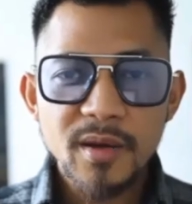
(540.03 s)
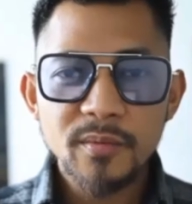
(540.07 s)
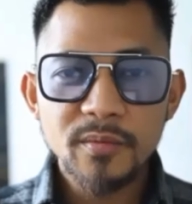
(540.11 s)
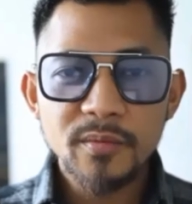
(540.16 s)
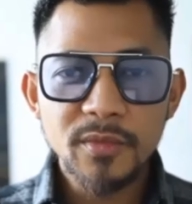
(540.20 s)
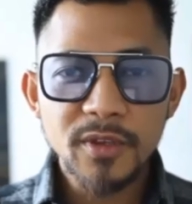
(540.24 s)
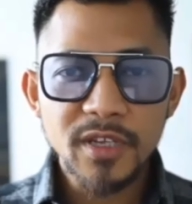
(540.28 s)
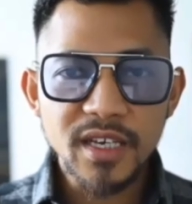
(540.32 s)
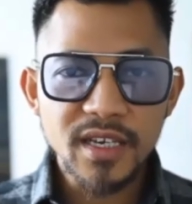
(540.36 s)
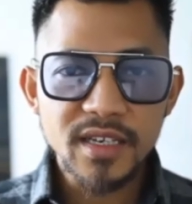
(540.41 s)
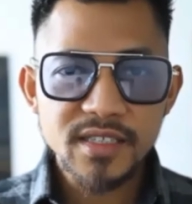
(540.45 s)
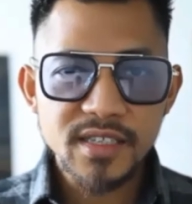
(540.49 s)

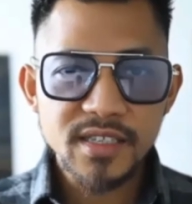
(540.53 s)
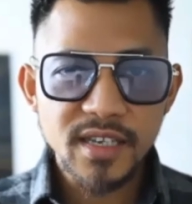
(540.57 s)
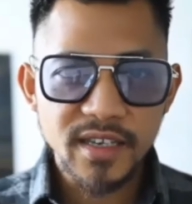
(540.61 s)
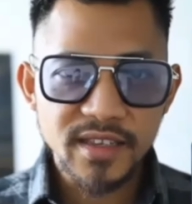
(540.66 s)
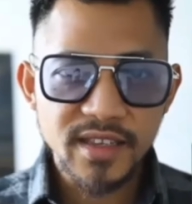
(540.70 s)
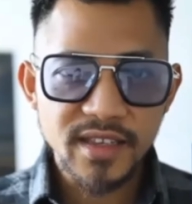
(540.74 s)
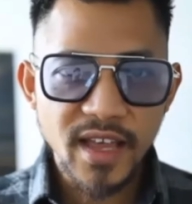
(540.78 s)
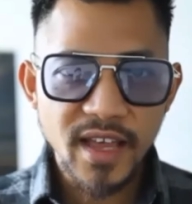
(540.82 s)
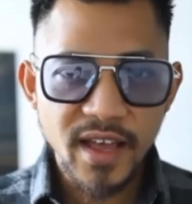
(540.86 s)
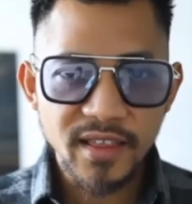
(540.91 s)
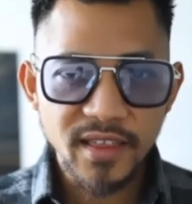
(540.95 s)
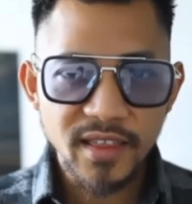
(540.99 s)
Please hit
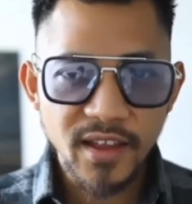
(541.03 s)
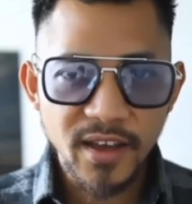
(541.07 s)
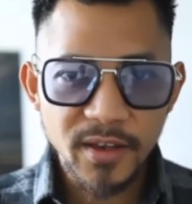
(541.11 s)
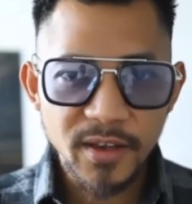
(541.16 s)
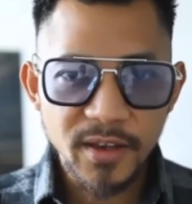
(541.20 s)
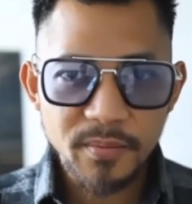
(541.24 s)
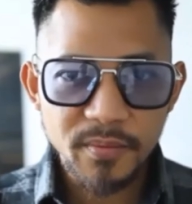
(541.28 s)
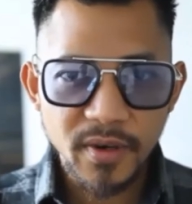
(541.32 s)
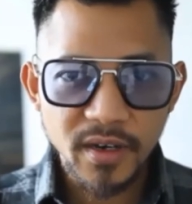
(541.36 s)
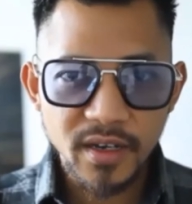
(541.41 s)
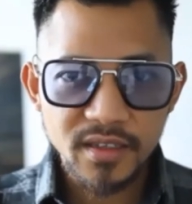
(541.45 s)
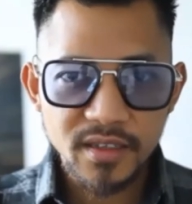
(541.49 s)
that like
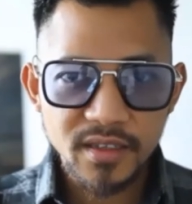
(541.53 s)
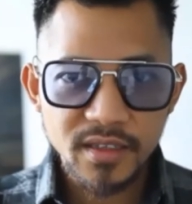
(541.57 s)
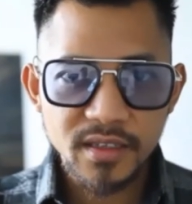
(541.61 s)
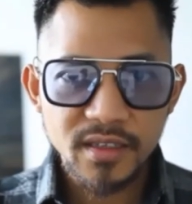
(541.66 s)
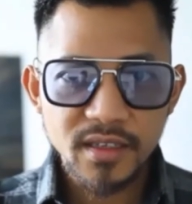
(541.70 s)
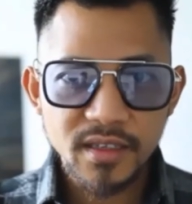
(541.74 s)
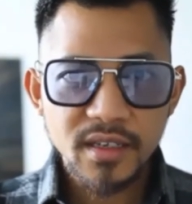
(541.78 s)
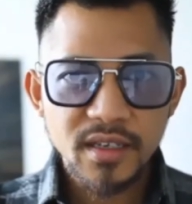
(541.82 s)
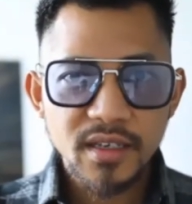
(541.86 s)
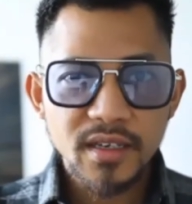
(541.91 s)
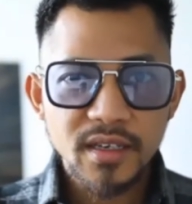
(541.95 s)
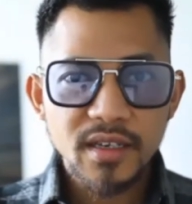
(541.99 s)
button,
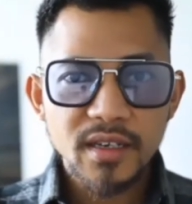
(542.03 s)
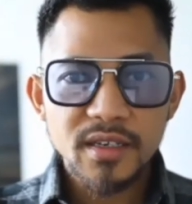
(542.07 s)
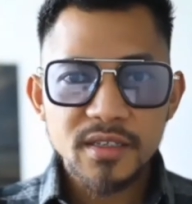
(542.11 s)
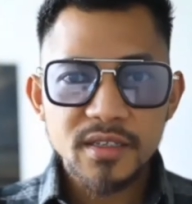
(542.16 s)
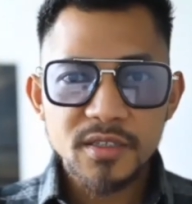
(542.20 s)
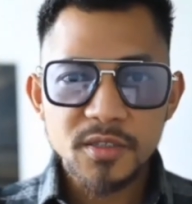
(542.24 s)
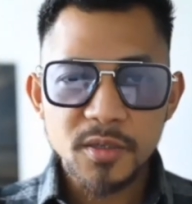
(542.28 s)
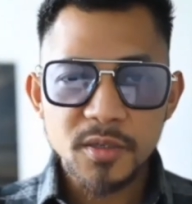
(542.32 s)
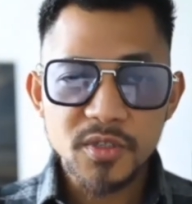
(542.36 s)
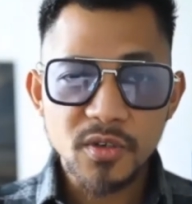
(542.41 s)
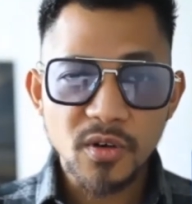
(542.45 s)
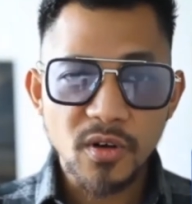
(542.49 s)

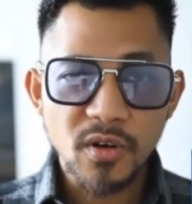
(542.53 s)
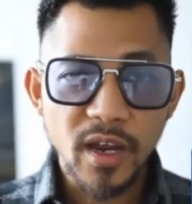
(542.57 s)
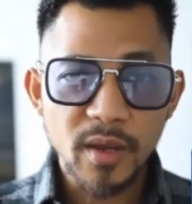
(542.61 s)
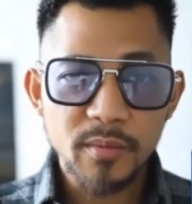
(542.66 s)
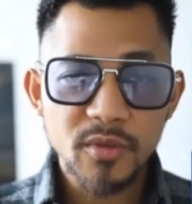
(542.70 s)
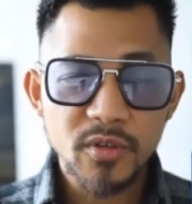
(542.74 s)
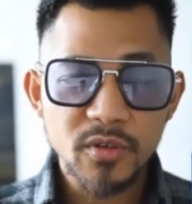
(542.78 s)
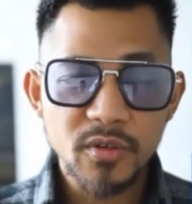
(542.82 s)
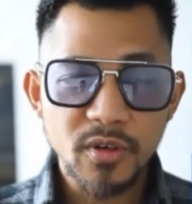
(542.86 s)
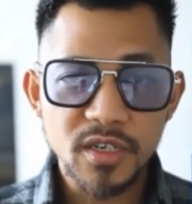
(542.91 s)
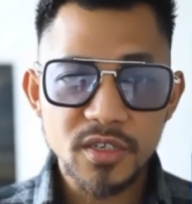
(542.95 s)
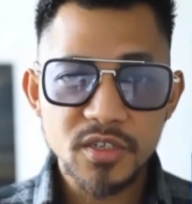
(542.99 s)
subscribe
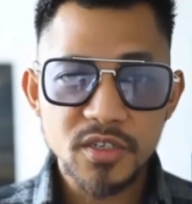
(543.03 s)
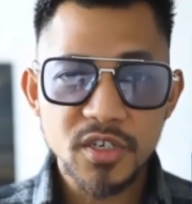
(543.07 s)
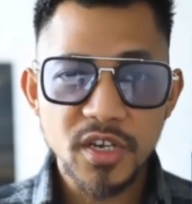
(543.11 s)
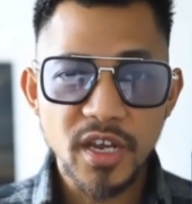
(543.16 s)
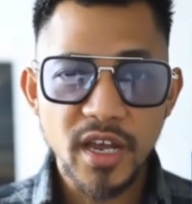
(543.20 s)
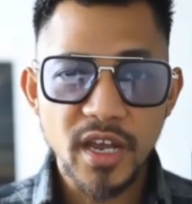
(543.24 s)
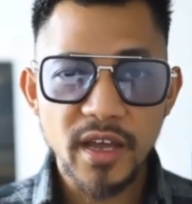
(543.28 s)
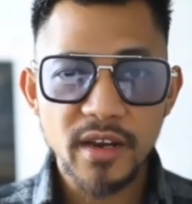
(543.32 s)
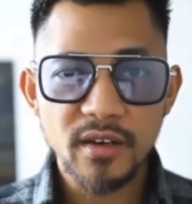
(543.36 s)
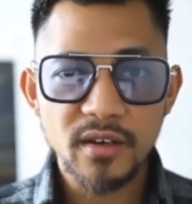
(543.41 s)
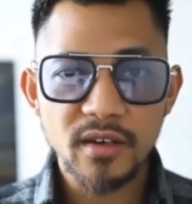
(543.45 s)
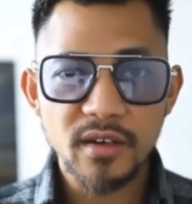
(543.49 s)
to our
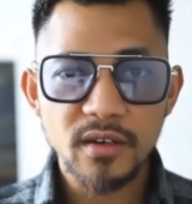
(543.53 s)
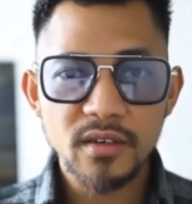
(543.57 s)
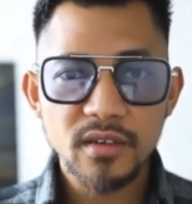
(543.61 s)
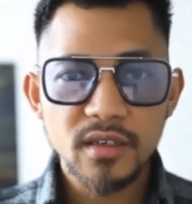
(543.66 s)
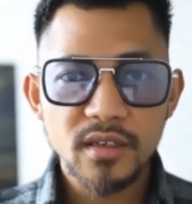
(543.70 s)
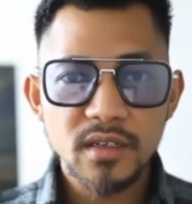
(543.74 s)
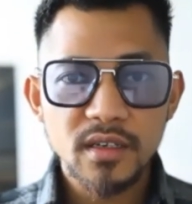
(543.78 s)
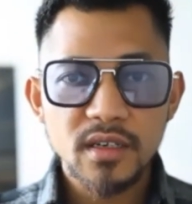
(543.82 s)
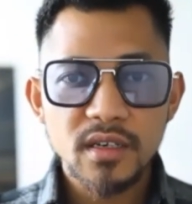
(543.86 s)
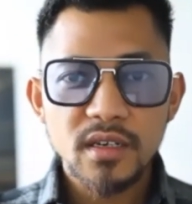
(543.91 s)
channel,